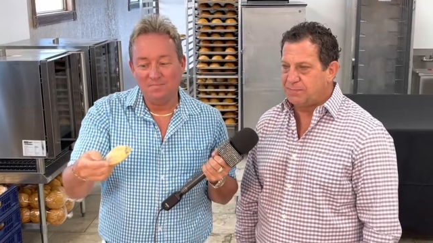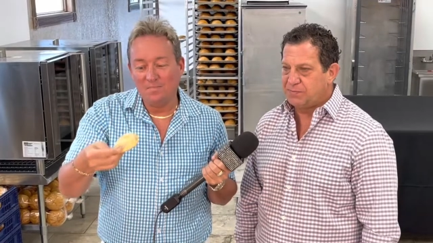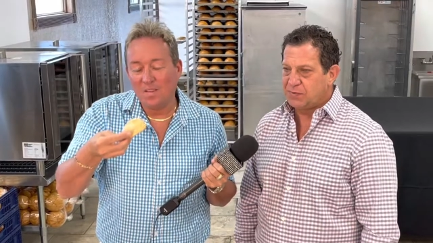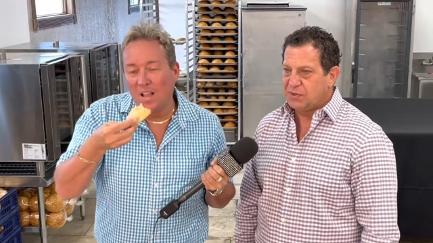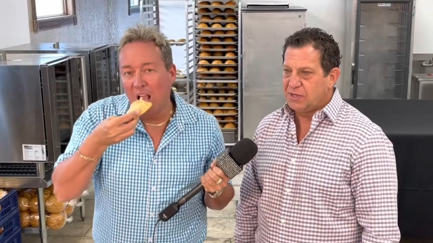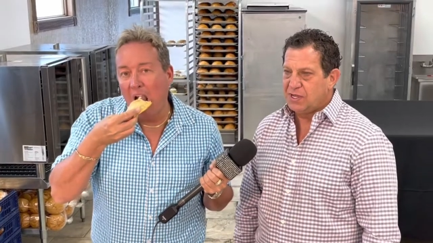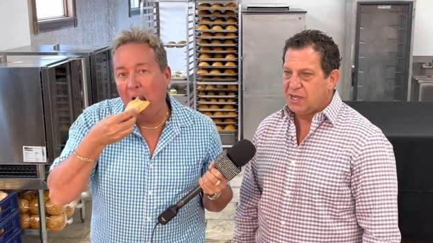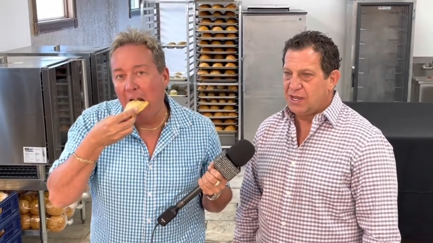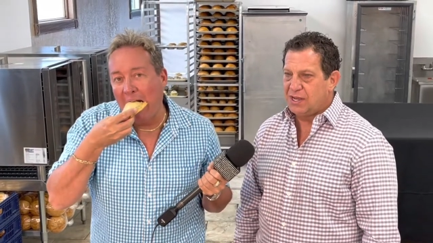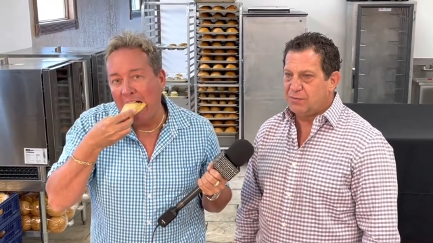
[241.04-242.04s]
Speaker 1: Mm.
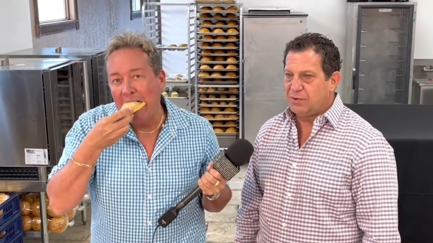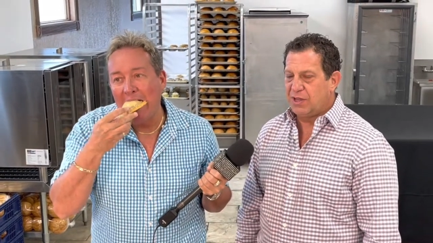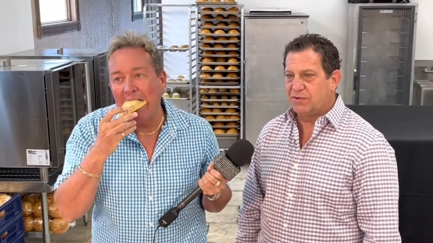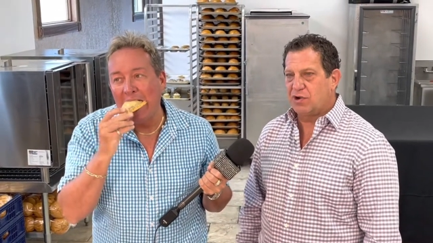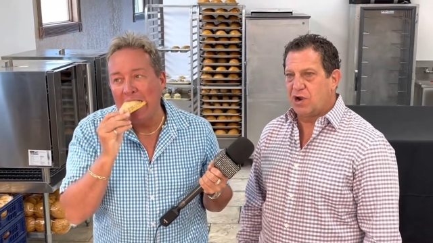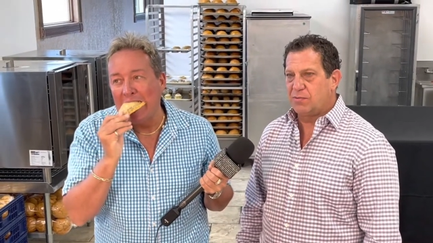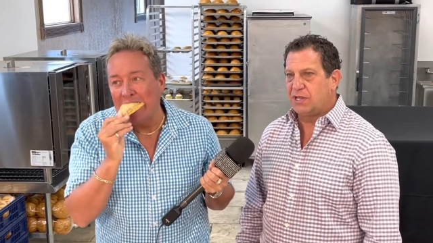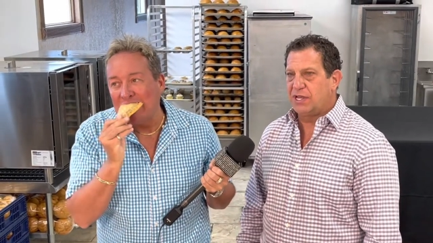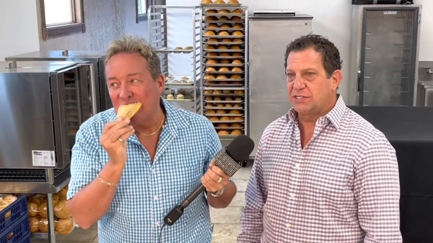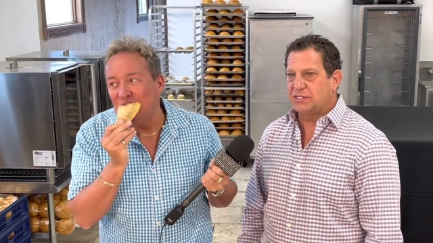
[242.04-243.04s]
Um, we have a
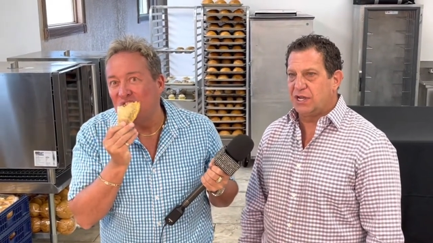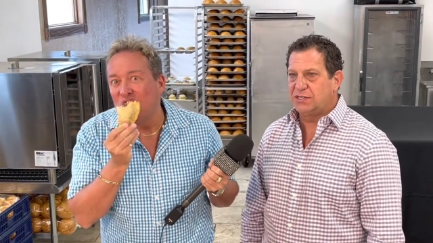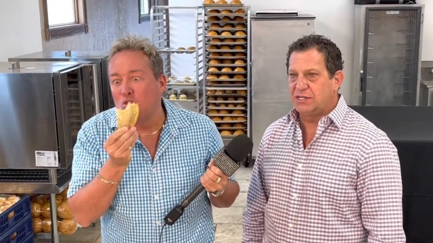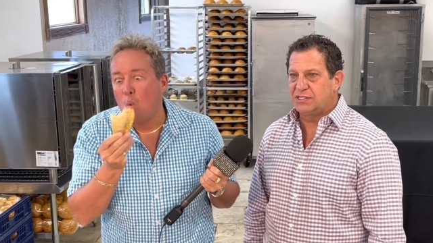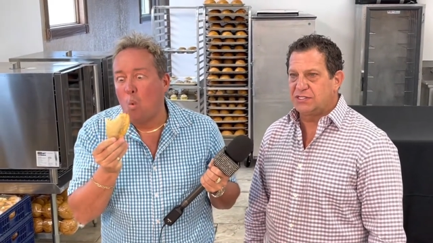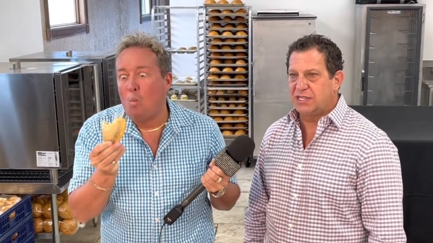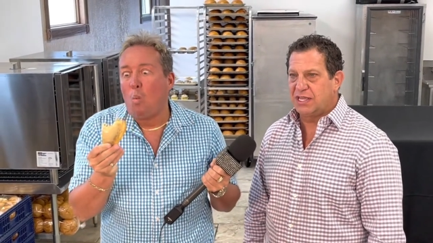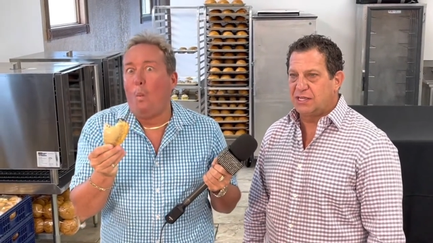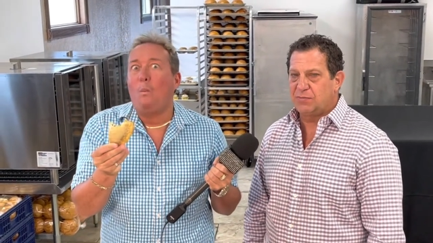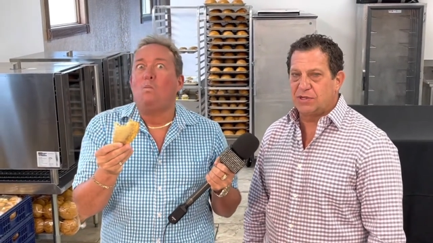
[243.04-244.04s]
caramelized onion and
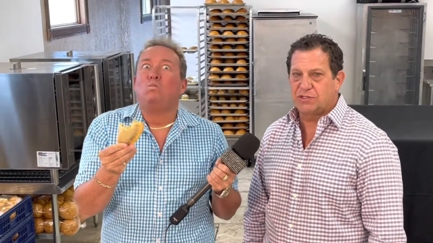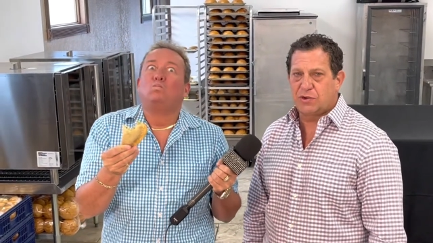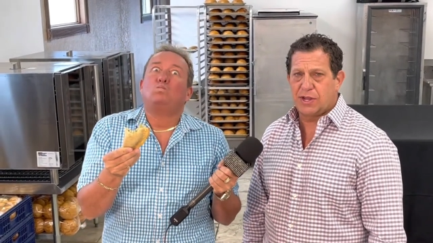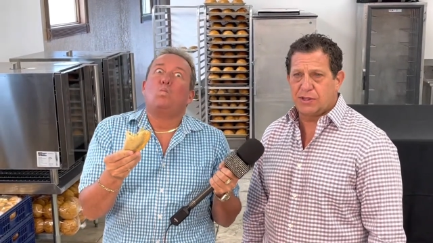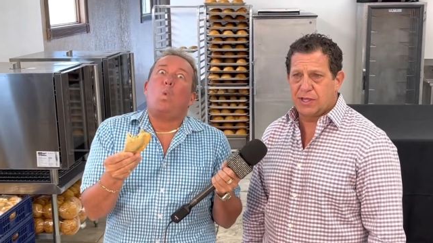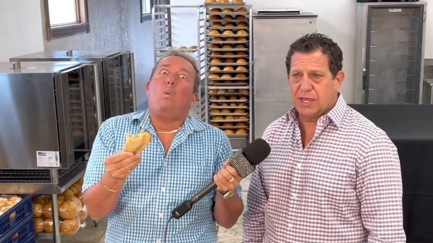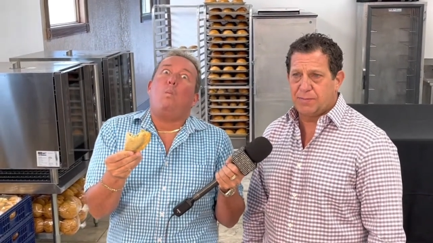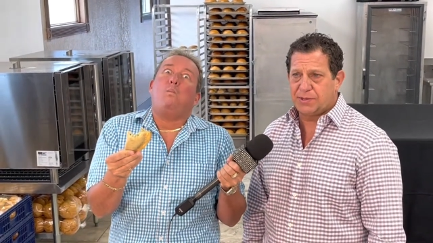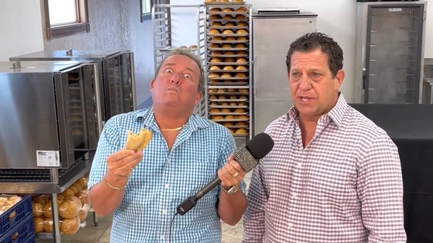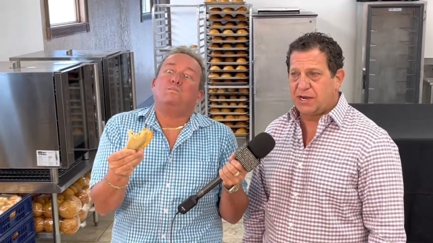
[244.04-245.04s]
steak and mozzarella
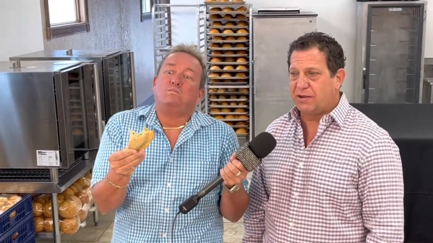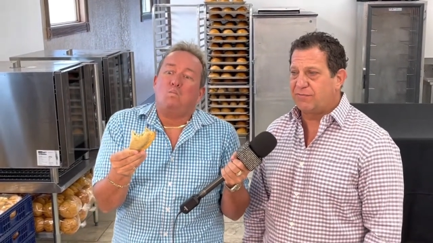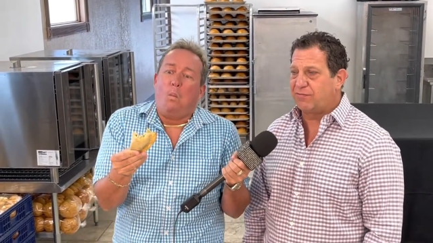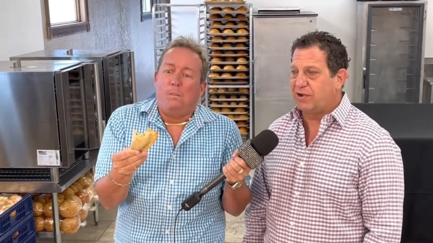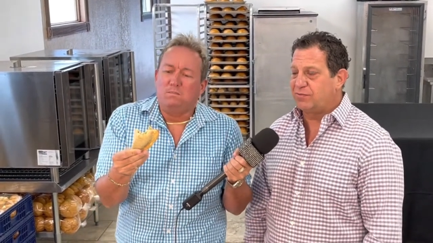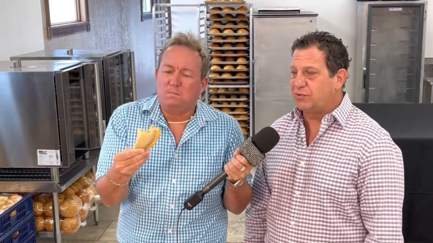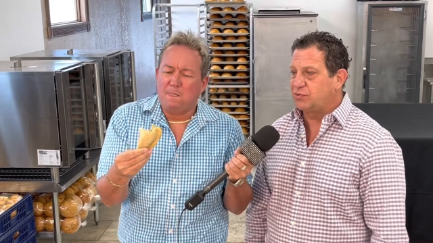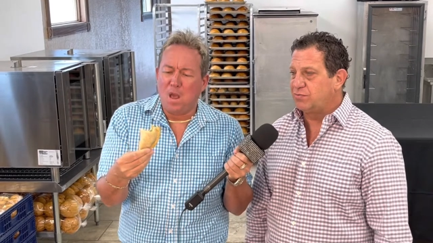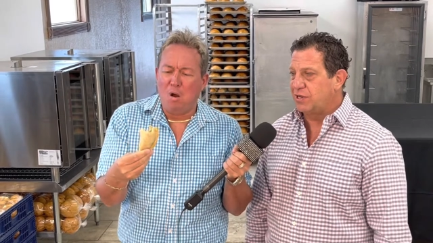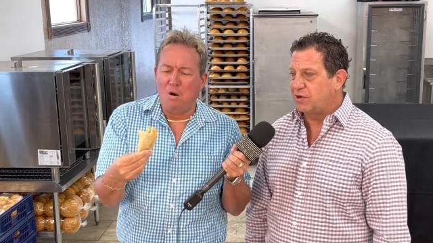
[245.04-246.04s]
empanada up front, which we
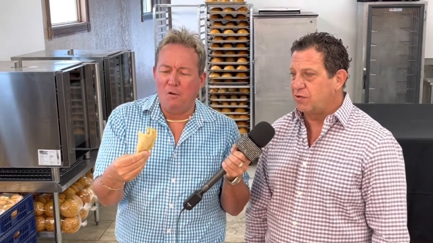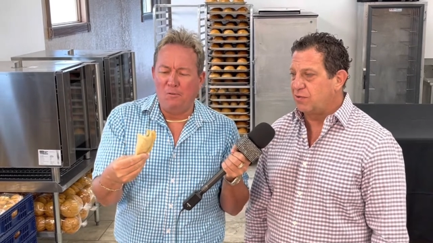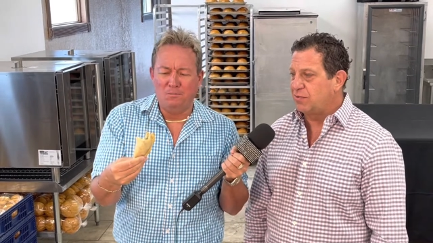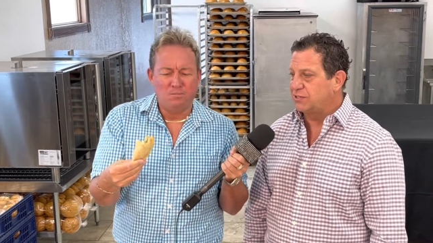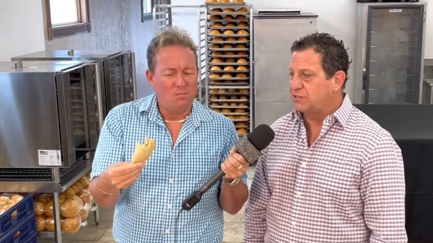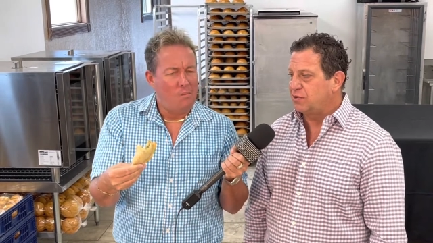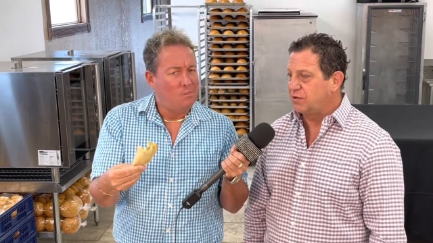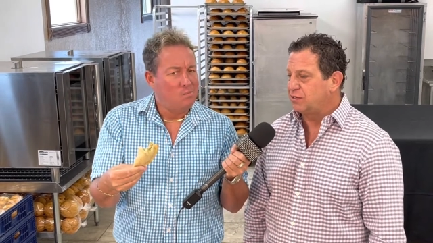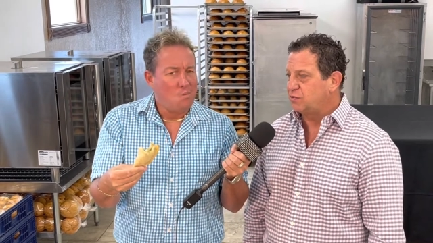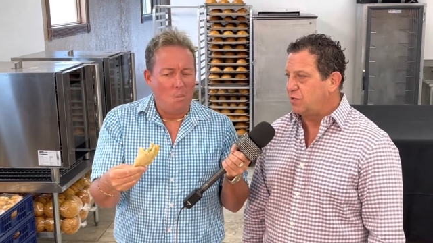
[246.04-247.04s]
make oh. our own
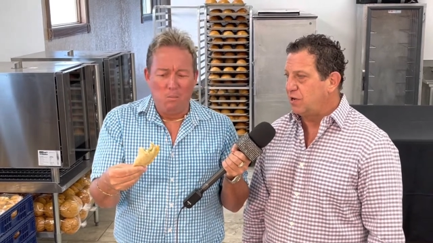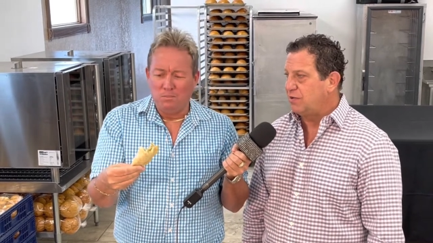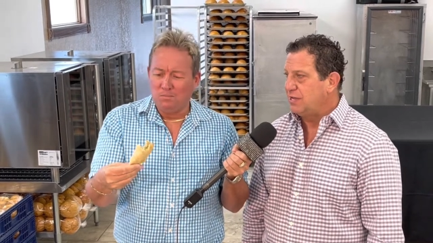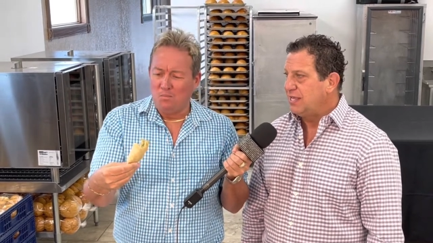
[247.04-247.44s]
mozzarella as well.